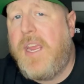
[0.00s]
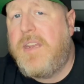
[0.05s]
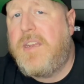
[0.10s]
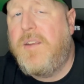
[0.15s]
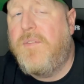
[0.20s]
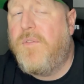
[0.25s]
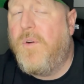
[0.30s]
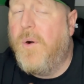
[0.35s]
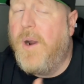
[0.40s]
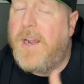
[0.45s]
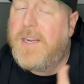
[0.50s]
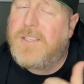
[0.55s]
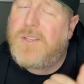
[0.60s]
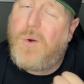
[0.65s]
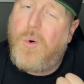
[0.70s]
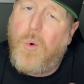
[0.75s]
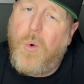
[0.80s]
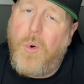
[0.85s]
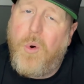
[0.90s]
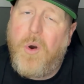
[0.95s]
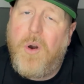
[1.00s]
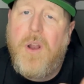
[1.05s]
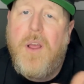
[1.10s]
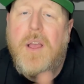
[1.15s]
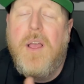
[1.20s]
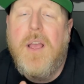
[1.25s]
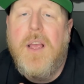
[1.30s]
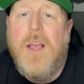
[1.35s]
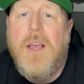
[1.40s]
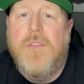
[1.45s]
AT4X or
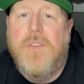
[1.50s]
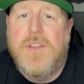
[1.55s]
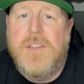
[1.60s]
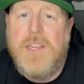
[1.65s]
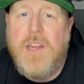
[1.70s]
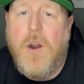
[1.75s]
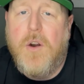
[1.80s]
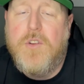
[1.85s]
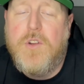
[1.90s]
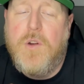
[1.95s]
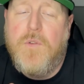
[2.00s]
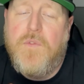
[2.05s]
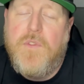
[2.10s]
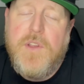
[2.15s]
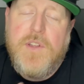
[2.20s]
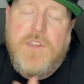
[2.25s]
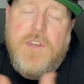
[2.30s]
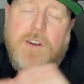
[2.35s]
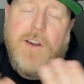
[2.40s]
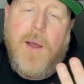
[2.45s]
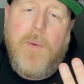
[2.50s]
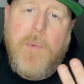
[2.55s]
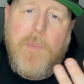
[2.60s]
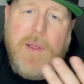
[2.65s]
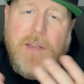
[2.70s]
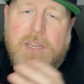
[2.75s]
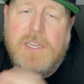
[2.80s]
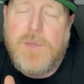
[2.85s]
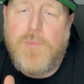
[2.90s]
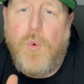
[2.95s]
the ZR2 for this year. I'm a
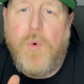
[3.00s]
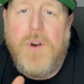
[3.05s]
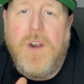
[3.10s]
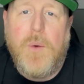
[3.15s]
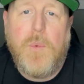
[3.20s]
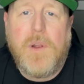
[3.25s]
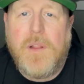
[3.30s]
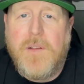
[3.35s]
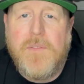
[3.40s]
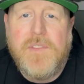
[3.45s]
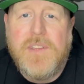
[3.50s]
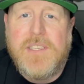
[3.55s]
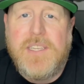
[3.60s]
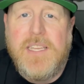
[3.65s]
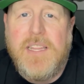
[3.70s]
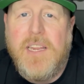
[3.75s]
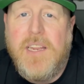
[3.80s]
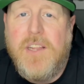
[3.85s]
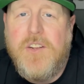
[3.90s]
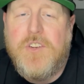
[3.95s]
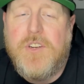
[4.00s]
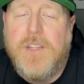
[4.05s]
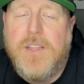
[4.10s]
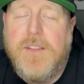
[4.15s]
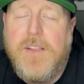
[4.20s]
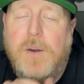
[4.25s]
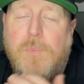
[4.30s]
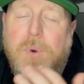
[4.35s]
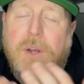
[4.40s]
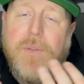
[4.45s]
bit disappointed. I would love to see that engine in
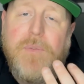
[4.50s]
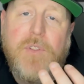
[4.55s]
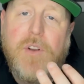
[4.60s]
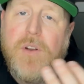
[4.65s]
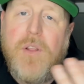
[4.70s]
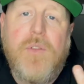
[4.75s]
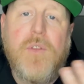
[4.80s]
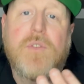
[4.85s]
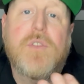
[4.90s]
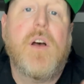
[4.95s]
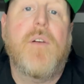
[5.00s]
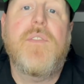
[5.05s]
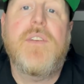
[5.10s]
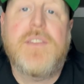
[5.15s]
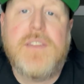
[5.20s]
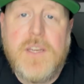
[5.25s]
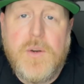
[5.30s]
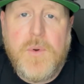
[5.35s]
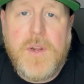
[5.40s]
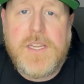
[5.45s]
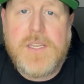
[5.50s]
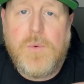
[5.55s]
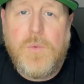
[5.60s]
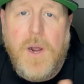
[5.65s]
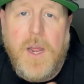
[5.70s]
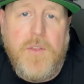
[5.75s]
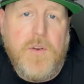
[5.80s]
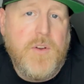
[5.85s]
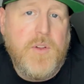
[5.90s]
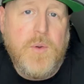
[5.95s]
there, but there's obviously a reason
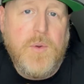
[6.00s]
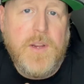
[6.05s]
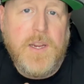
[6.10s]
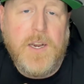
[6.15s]
why they're doing